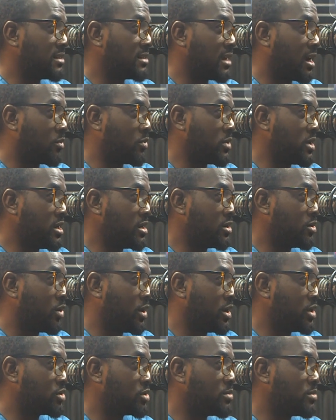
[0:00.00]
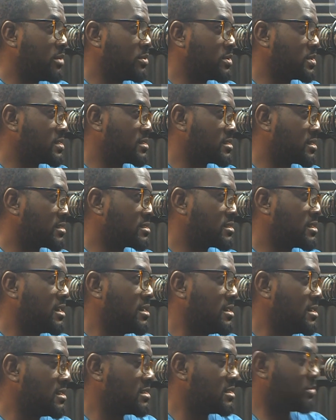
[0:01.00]
are we going to be able to
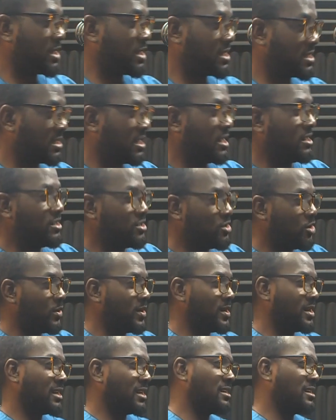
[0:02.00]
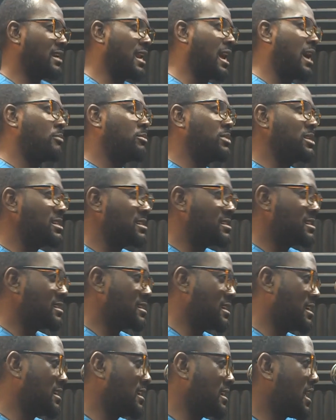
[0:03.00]
sustain this, particularly knowing that the
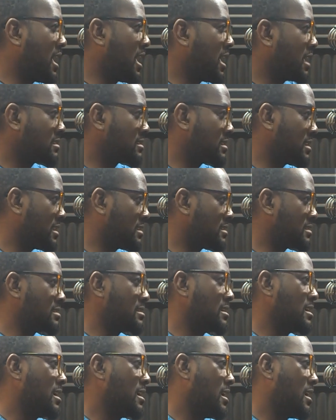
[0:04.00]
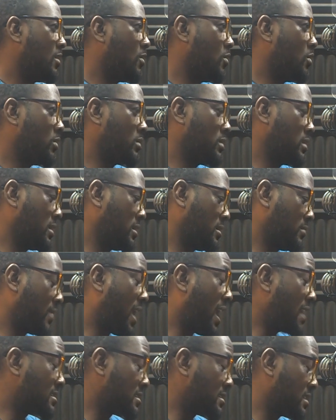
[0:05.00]
liabilities and the assets, or the
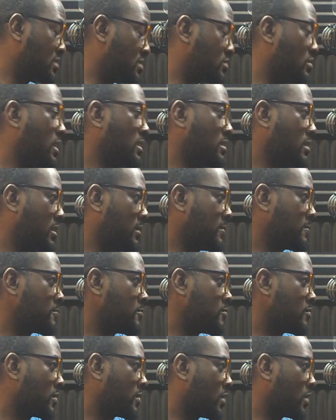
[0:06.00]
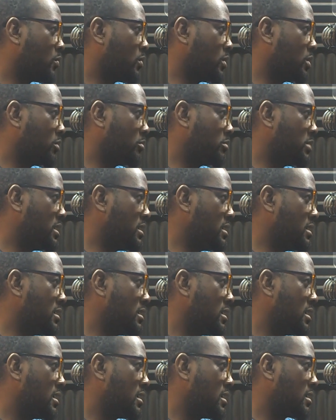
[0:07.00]
assets rather, will be
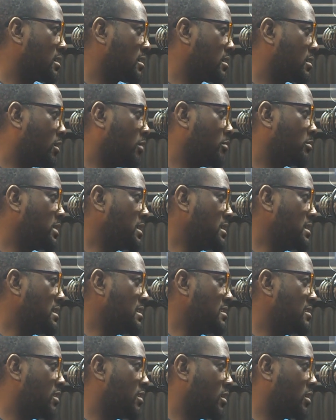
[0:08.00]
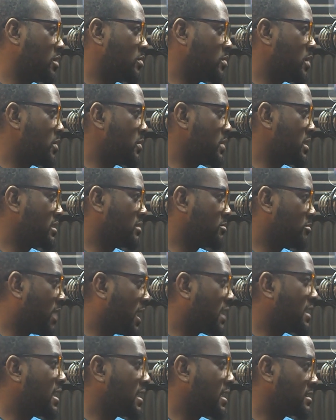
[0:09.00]
completely done away with
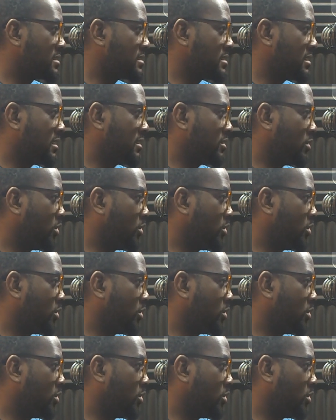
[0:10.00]
by next year,